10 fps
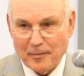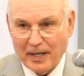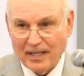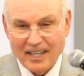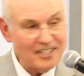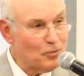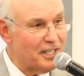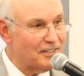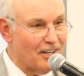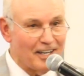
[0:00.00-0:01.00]
to me. I said, what
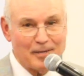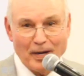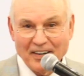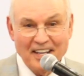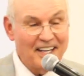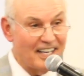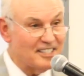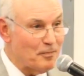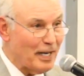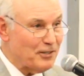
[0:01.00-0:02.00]
are you talking about? I
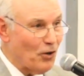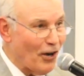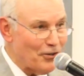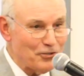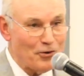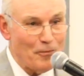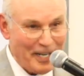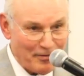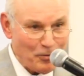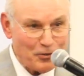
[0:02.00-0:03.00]
said, my daughters told me
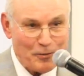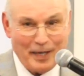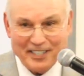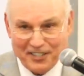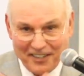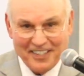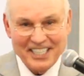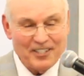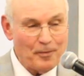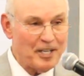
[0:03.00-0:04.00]
I'm supposed to meet you,
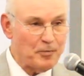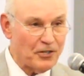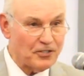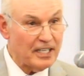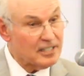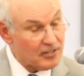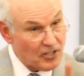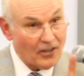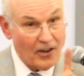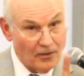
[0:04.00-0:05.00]
my spiritual. He says,
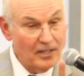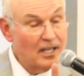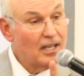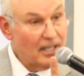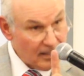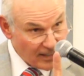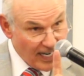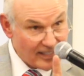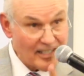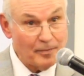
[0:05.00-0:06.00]
no. He says,
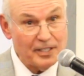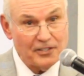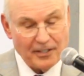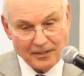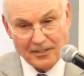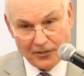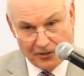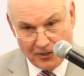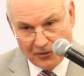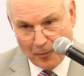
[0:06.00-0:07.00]
God sent me to you
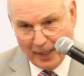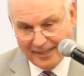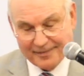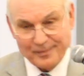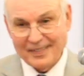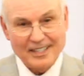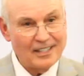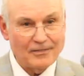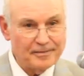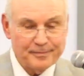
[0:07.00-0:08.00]
to me.
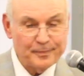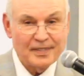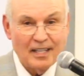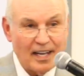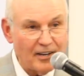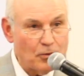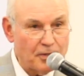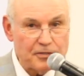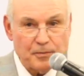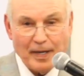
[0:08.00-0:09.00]
I don't know
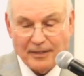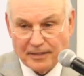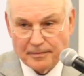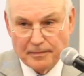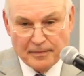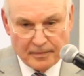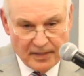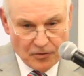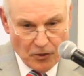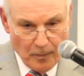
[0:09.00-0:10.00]
what it was about.
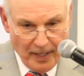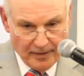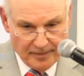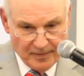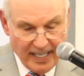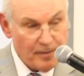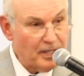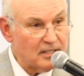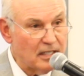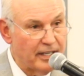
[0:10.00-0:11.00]
So about 8
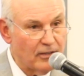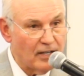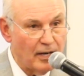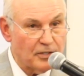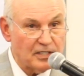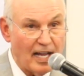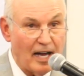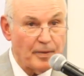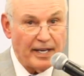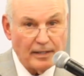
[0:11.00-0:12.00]
months later, I was
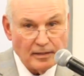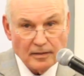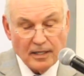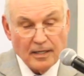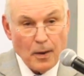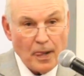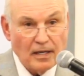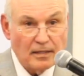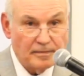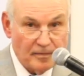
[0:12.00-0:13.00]
lobbying
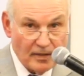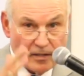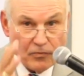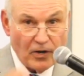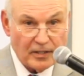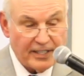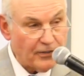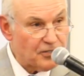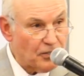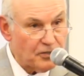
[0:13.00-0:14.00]
for our
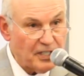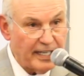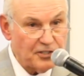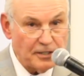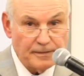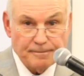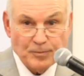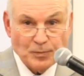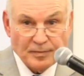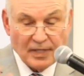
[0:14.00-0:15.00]
dealer association
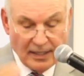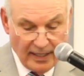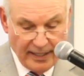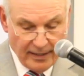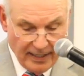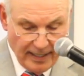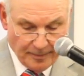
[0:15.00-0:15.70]
in